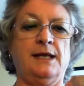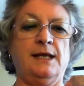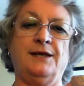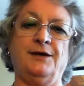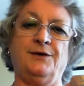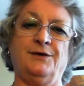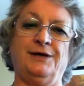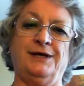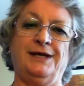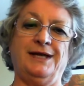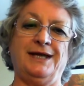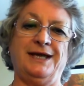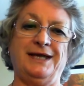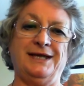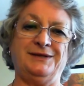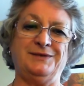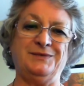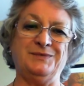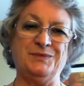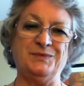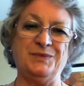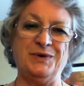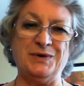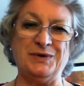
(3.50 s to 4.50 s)
Hello again
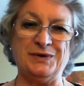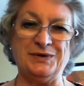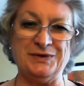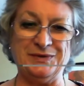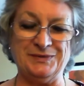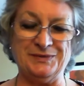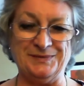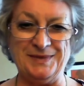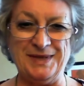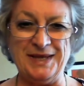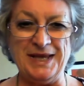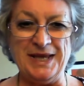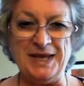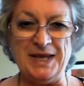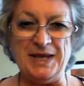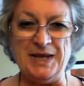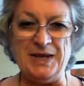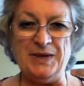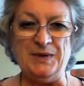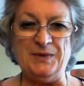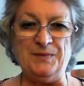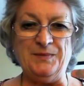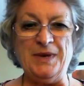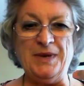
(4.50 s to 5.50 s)
and welcome.
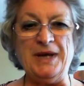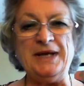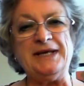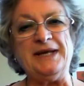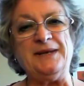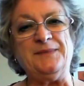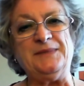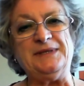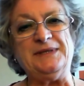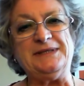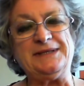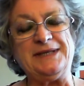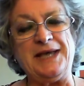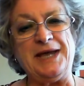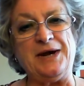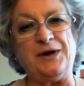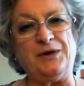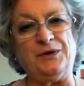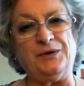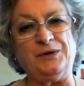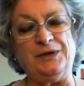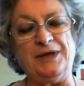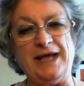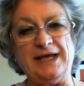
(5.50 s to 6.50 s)
My name is
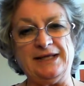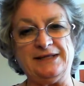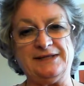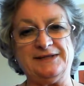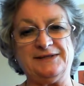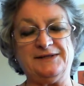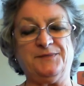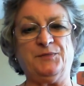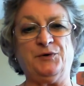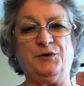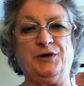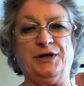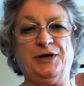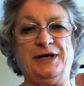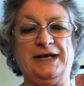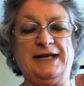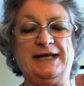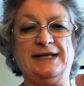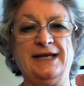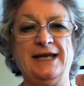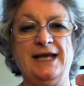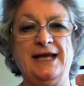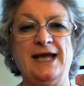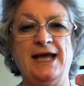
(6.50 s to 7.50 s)
Carol Astbury
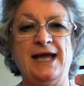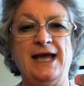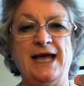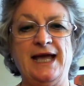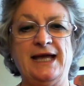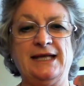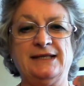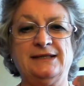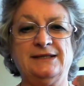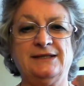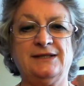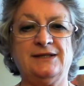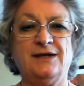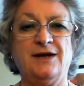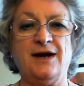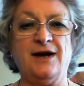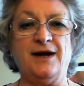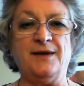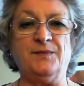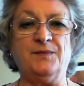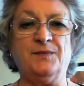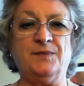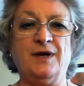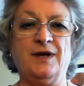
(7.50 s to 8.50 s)
and
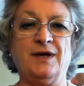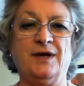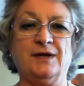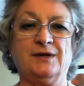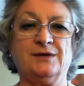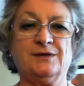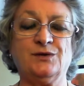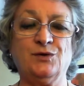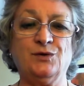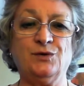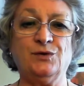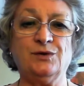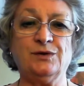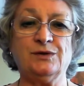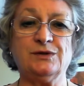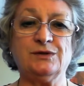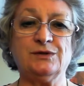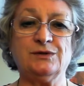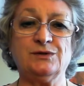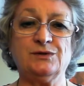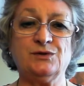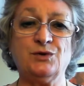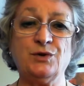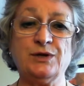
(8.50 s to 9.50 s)
I'm
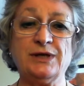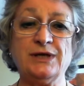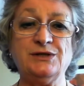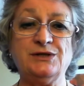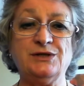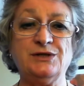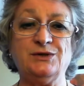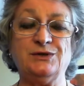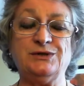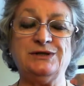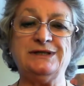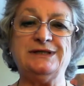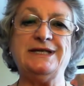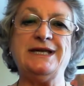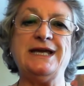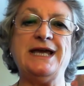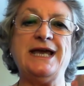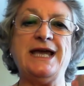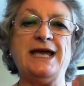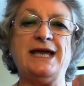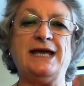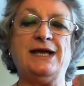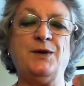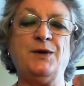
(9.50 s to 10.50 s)
talking to you
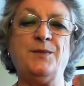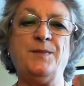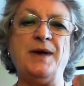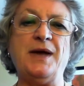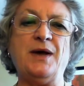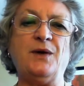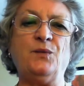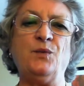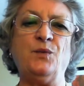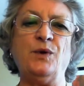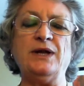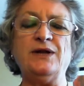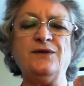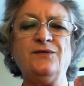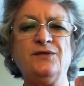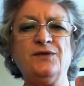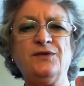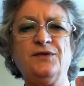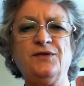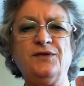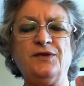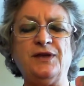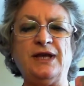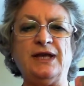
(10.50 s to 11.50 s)
today about one of the
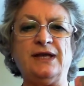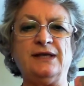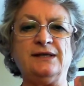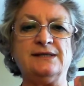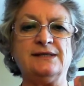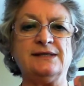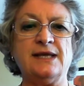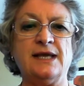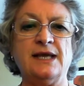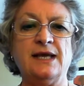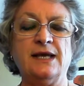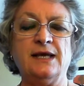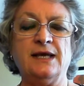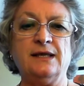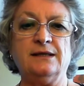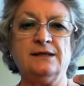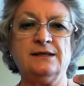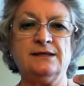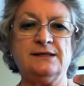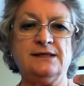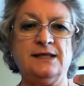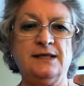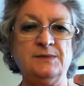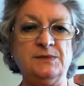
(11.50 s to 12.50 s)
things
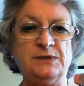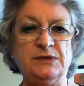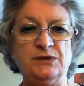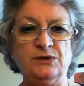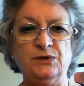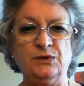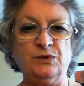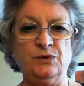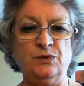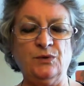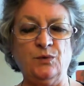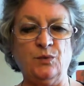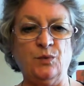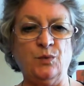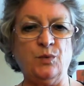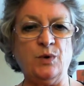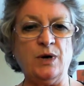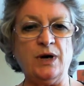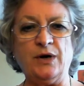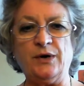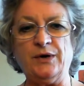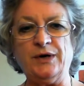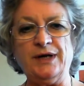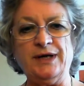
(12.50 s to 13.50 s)
that seems to
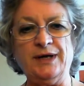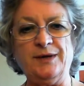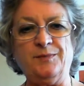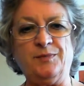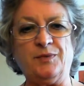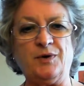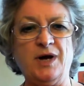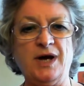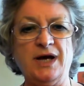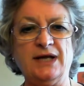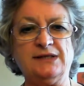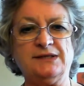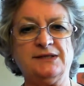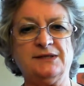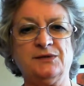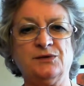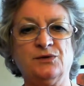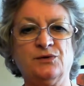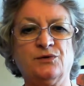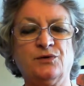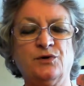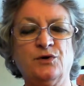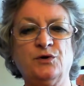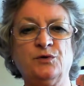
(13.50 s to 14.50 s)
worry brides and
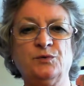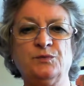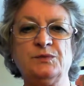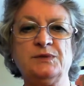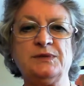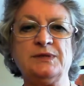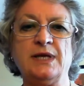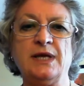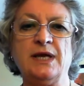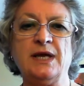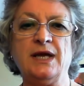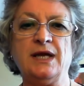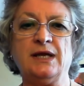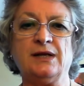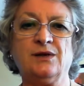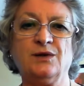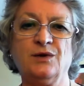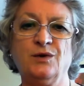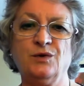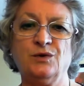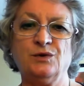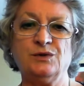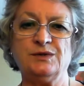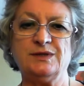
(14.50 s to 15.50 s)
grooms and
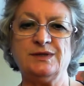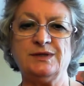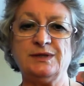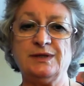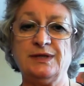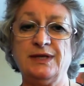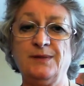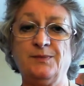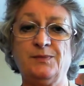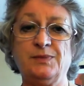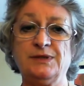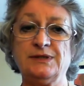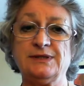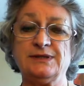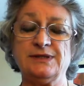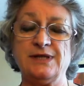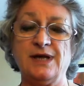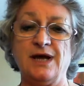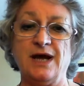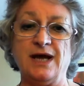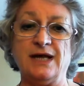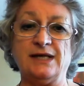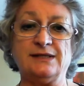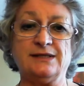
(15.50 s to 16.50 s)
cause sleepless
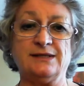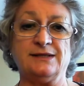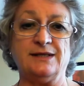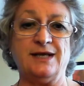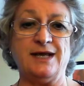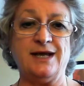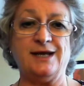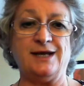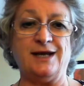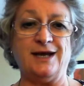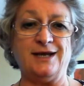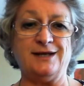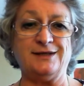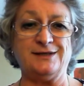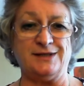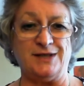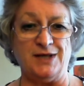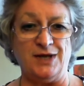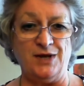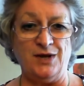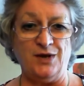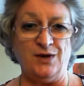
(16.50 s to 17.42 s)
nights and headaches